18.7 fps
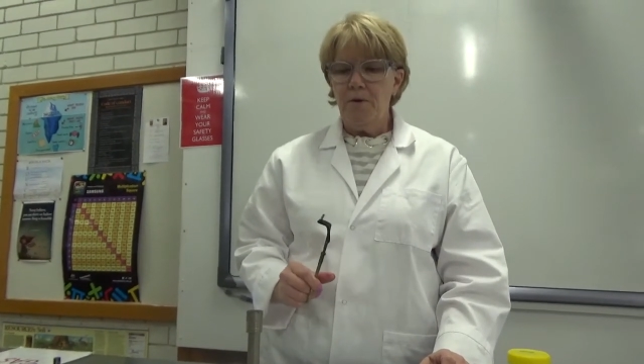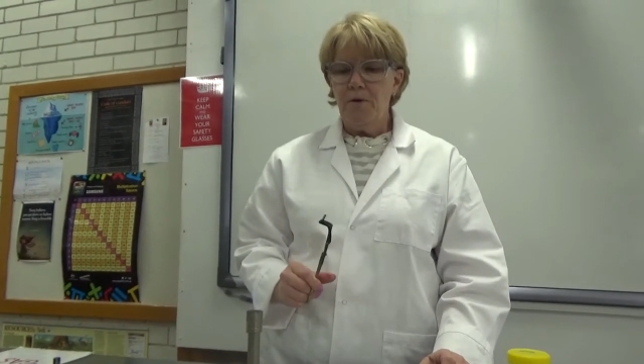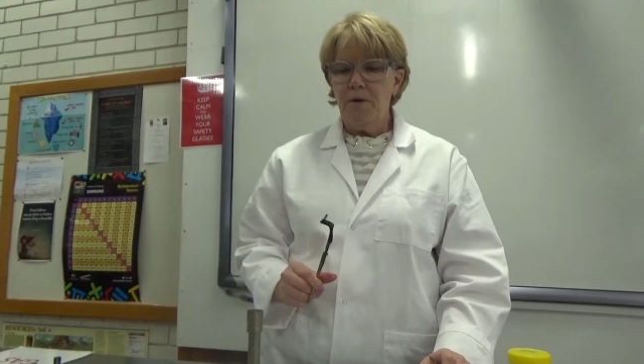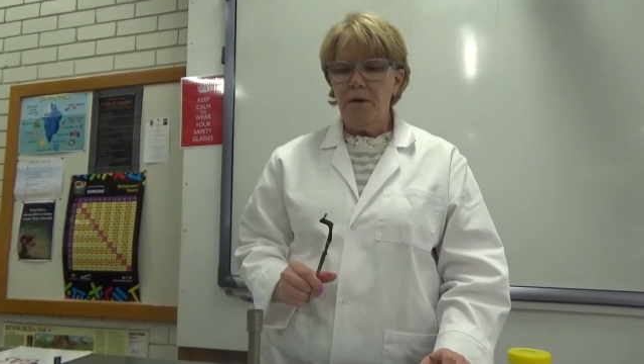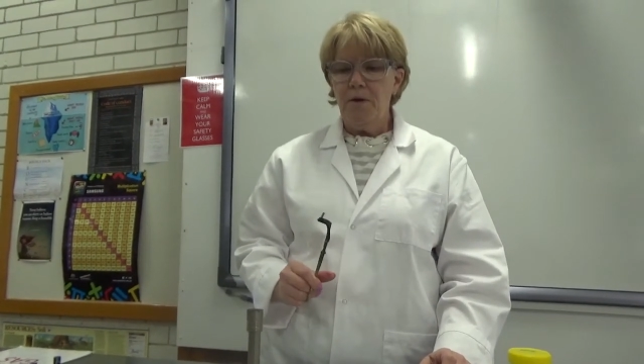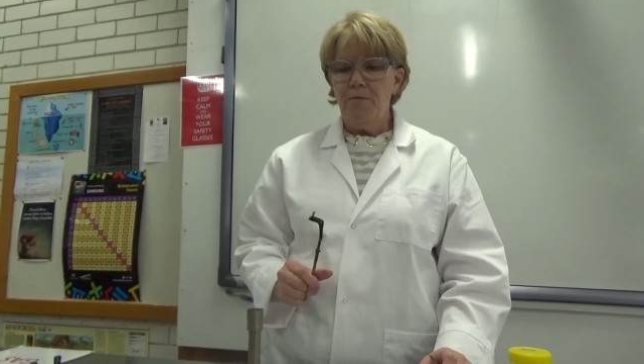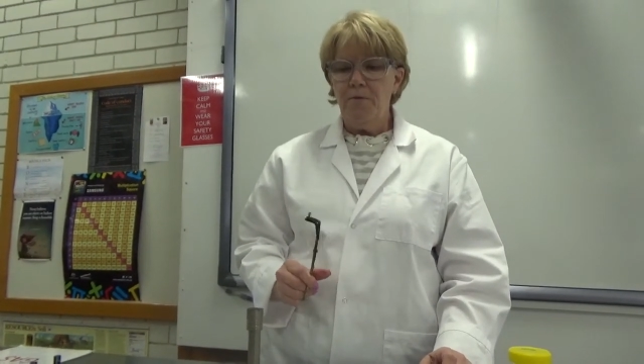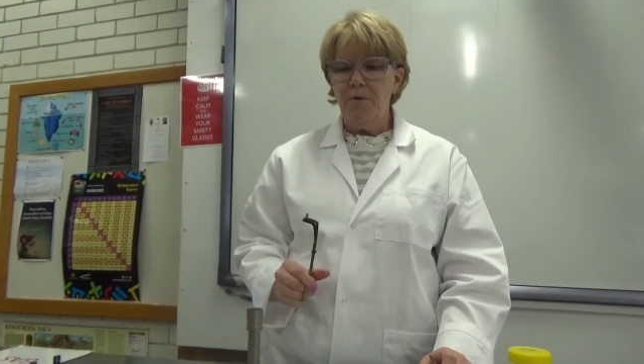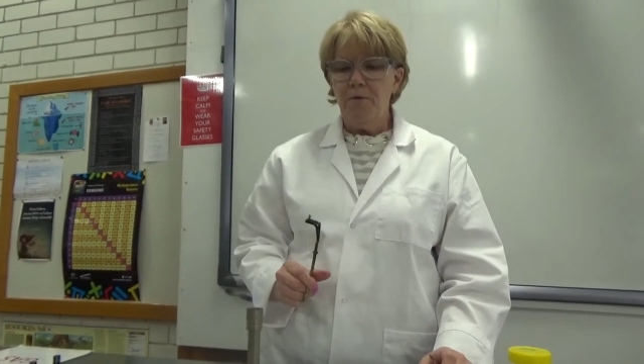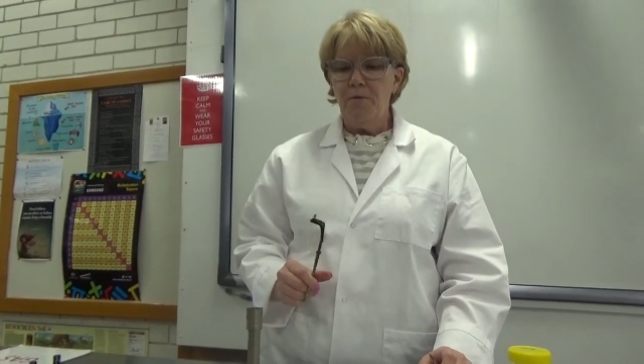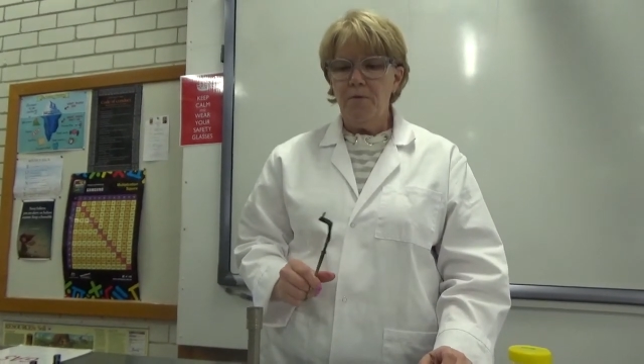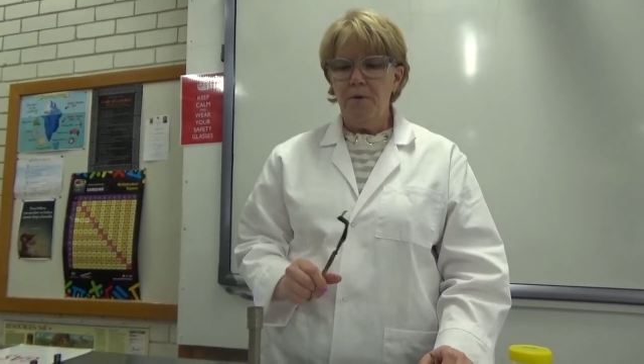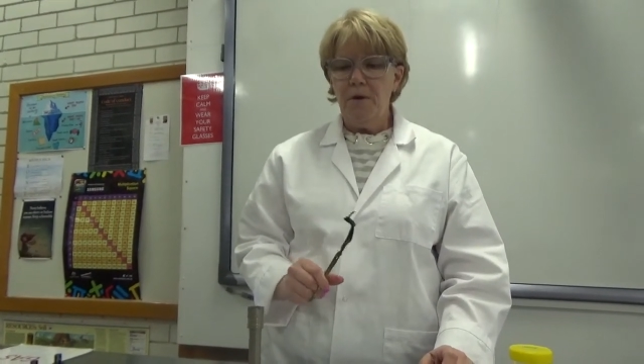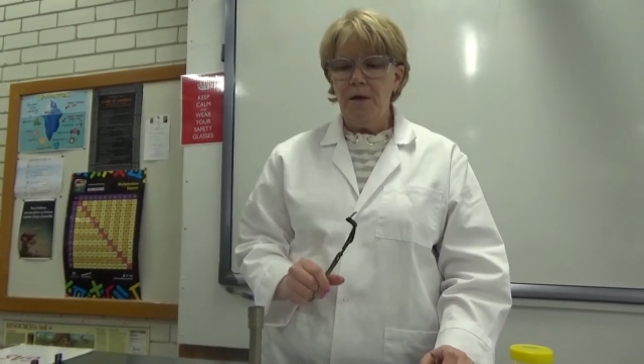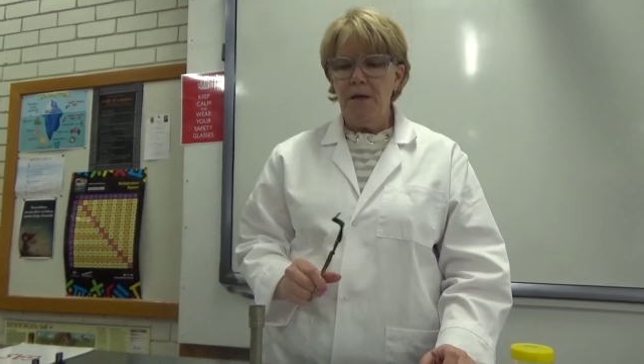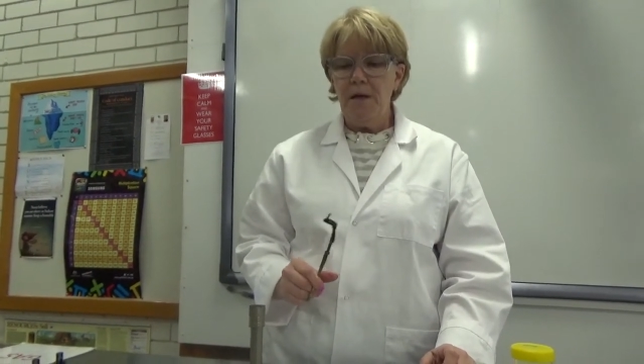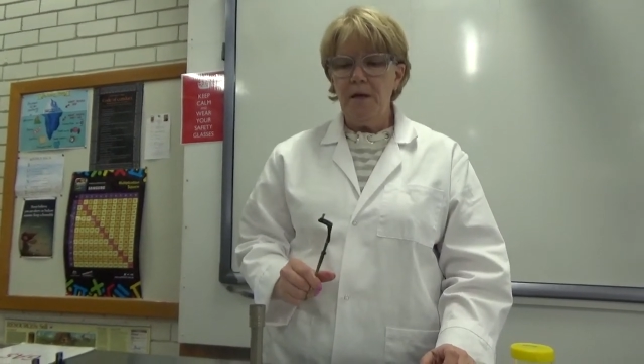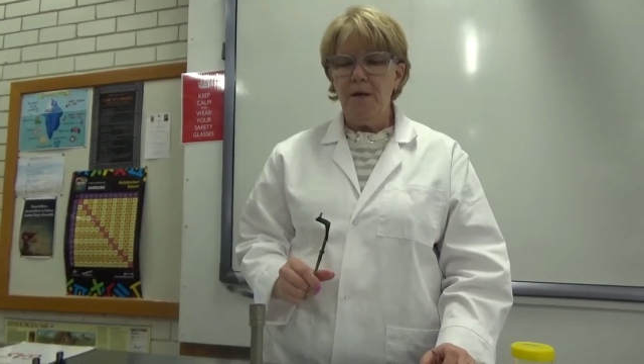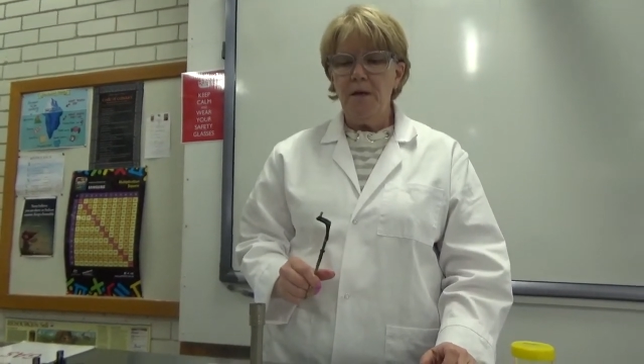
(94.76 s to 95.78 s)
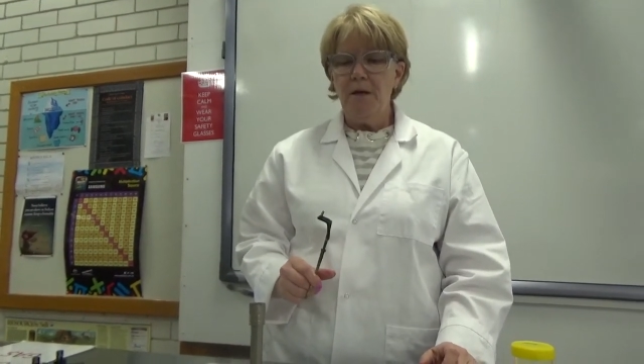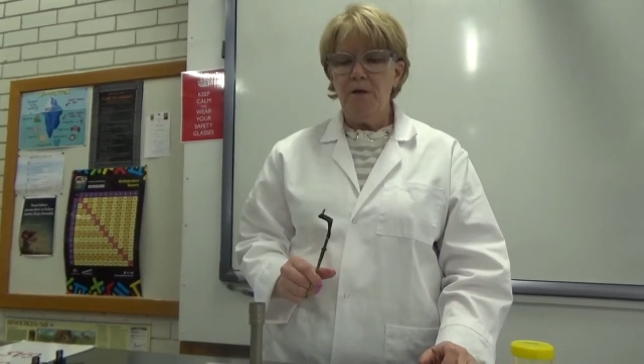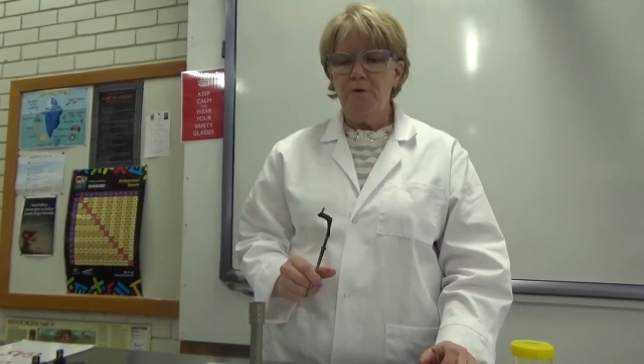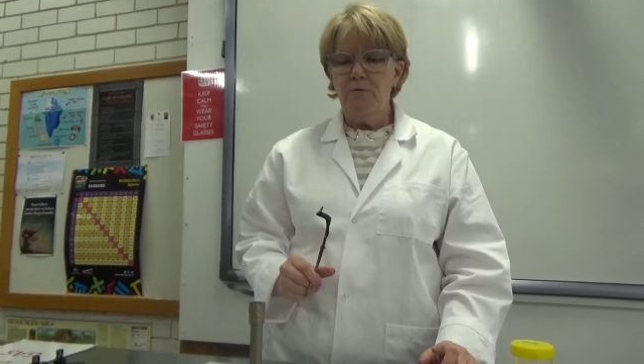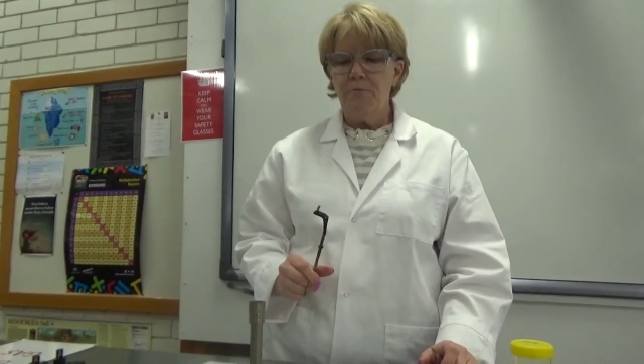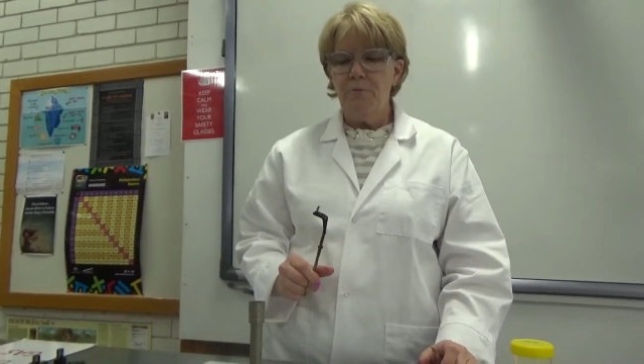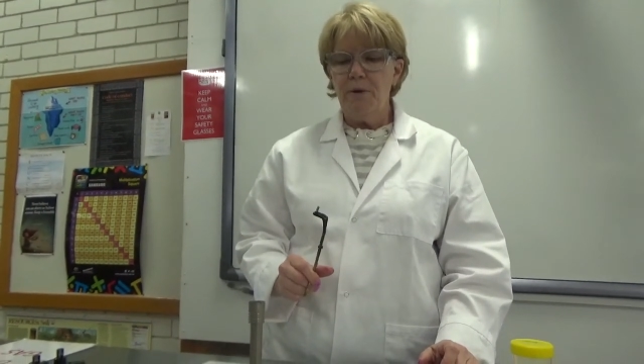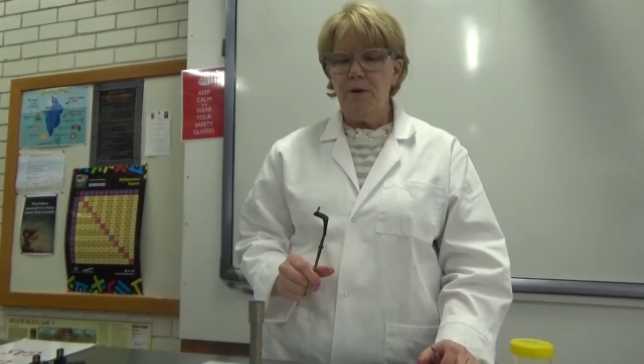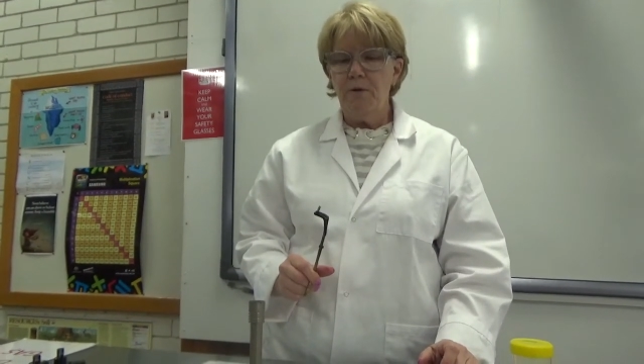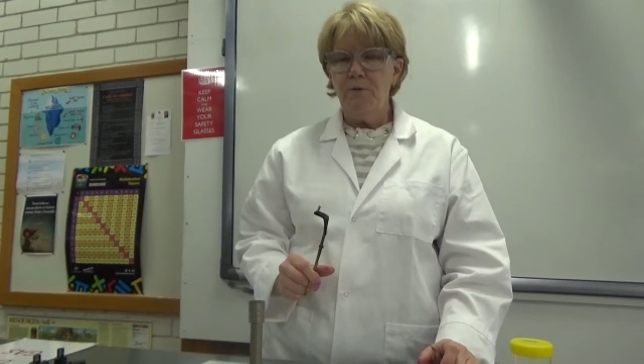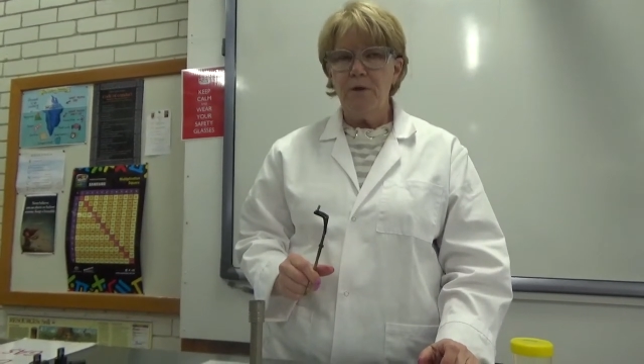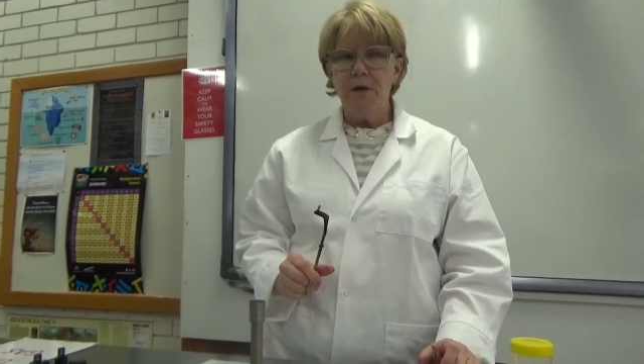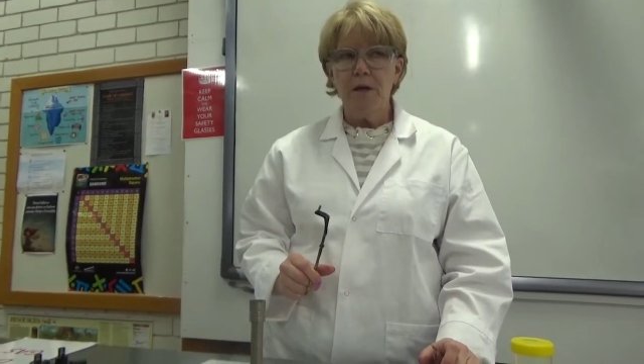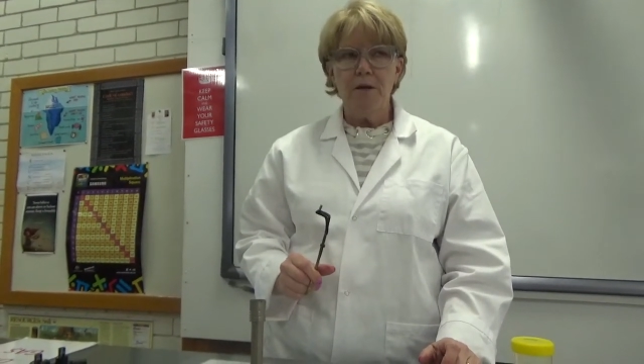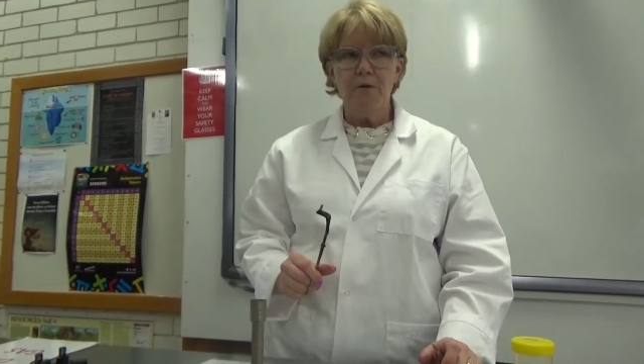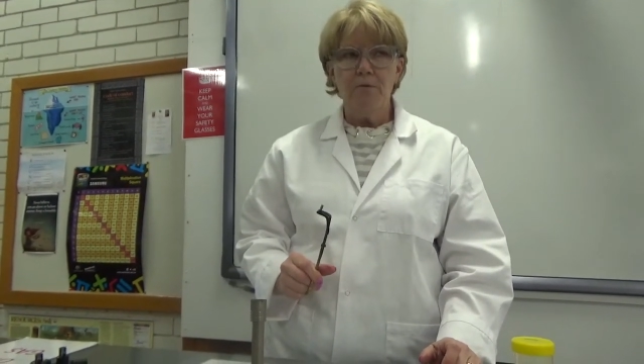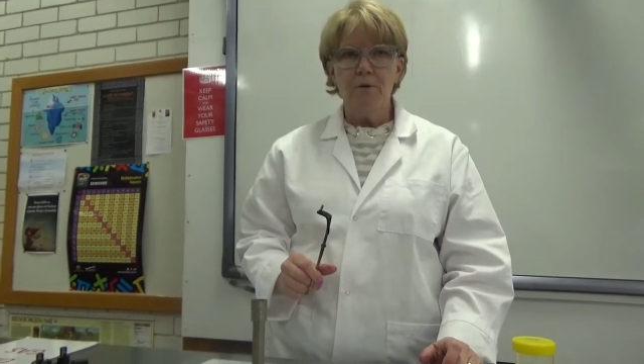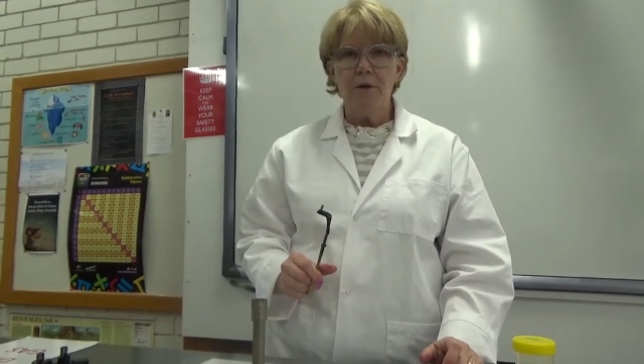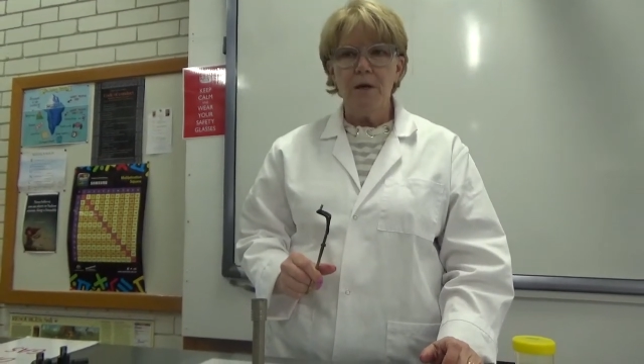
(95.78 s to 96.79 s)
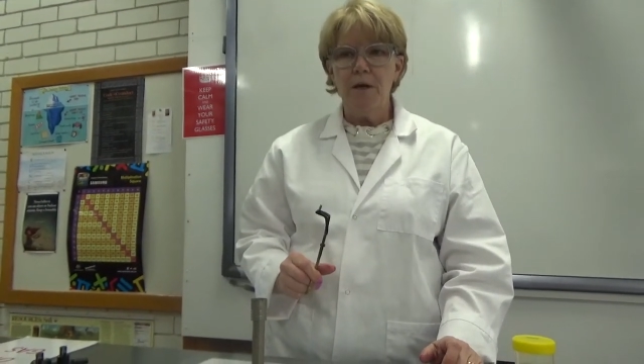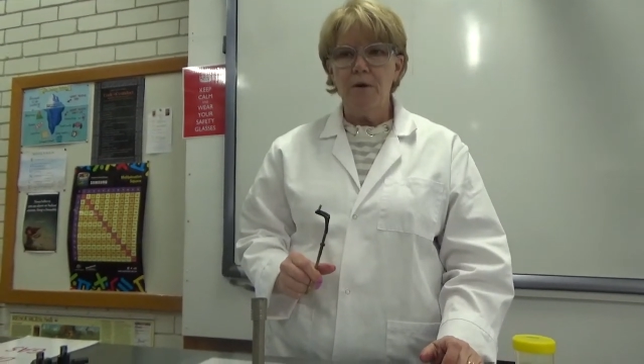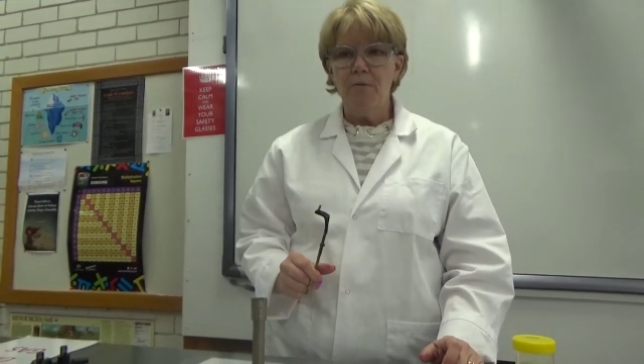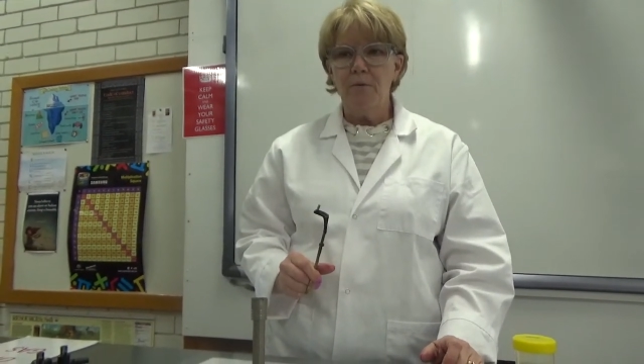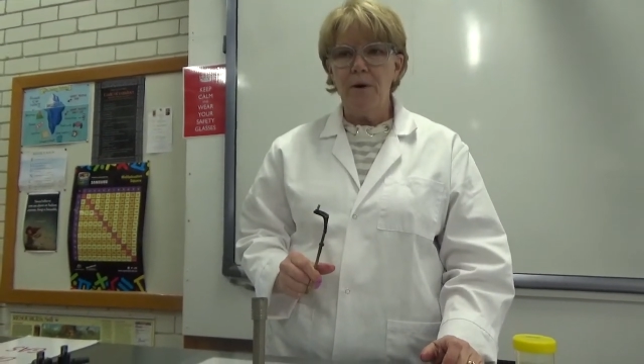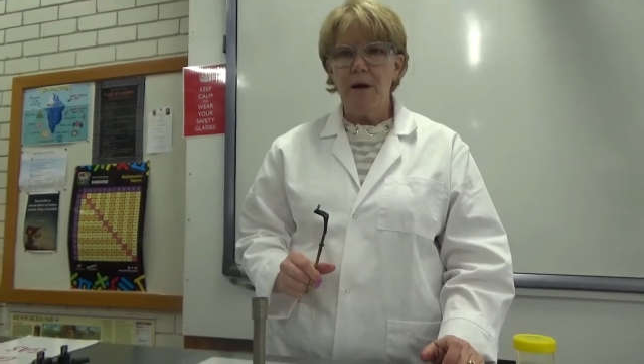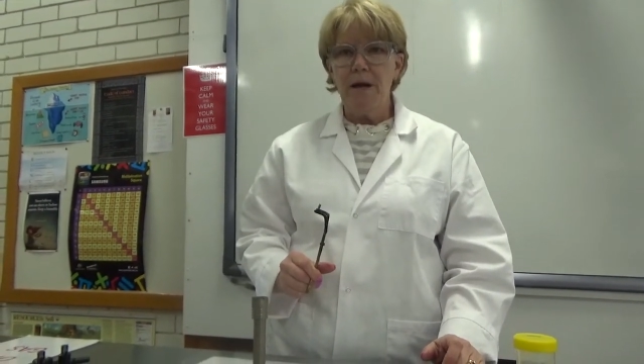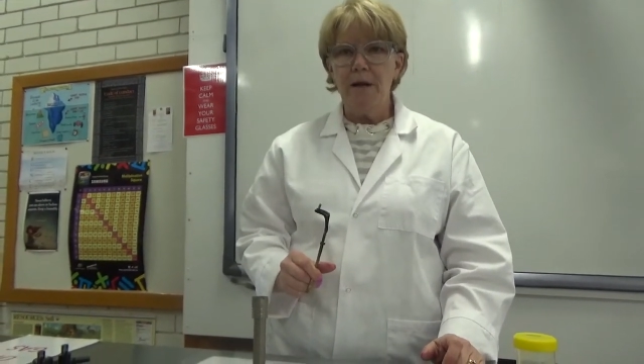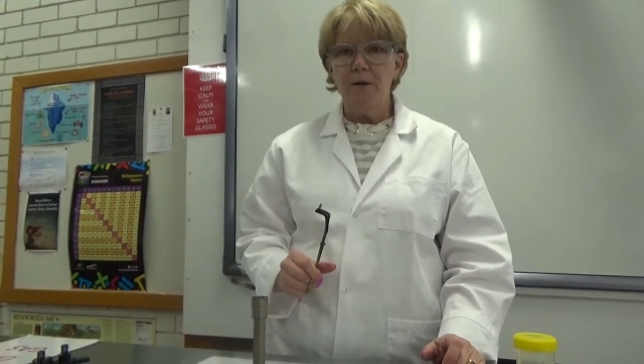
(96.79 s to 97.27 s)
if you were here, you would be looking away,